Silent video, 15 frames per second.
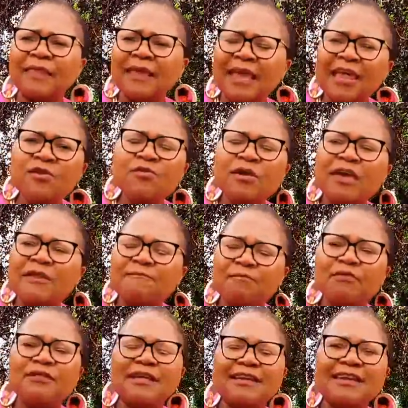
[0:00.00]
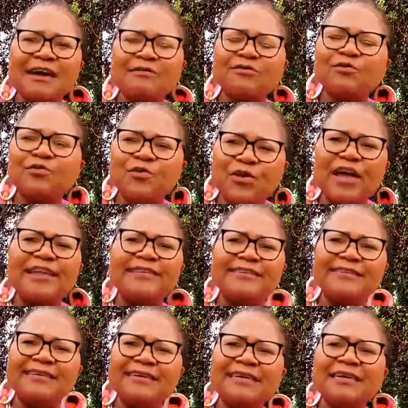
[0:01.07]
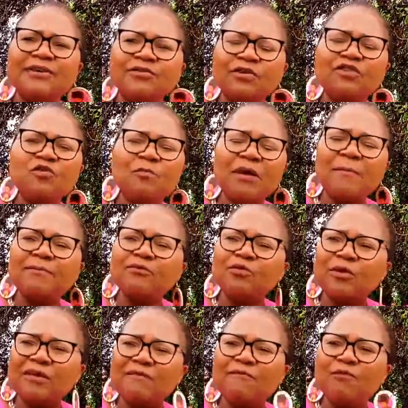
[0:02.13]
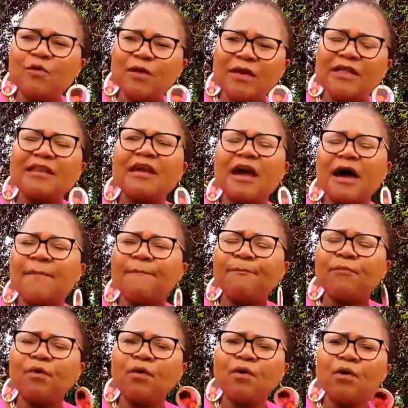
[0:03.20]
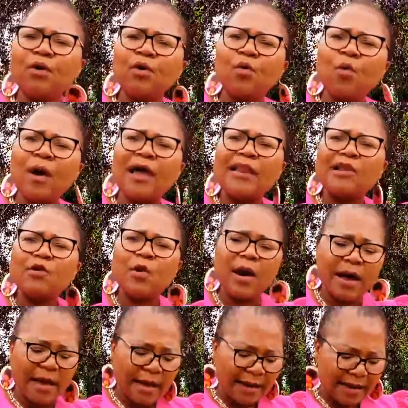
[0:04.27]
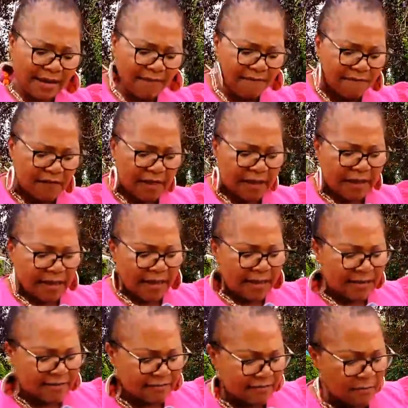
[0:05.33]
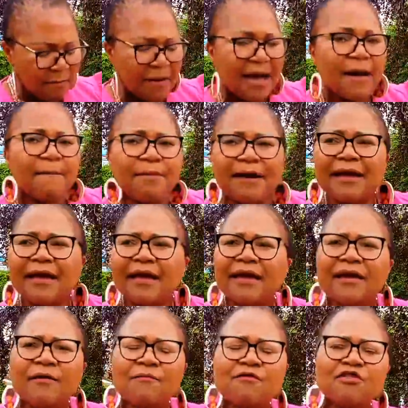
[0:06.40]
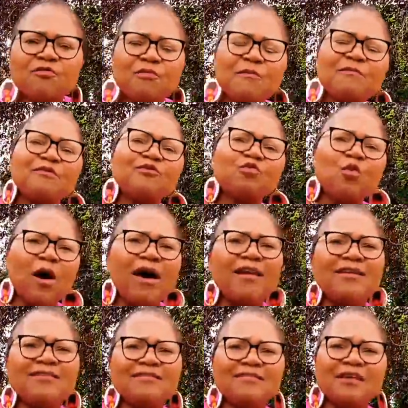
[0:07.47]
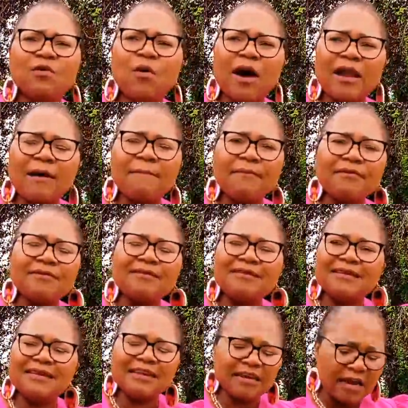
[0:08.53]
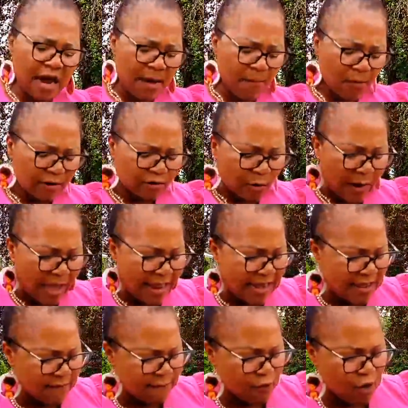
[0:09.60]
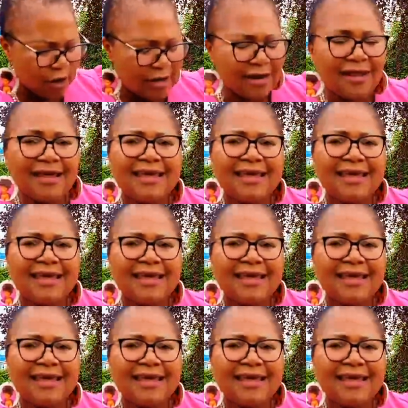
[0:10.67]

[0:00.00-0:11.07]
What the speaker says: and you can put that house to rent. So it will be able to give you income while you are living in Zimbabwe. Most people's worries, they worry about income. What will I live on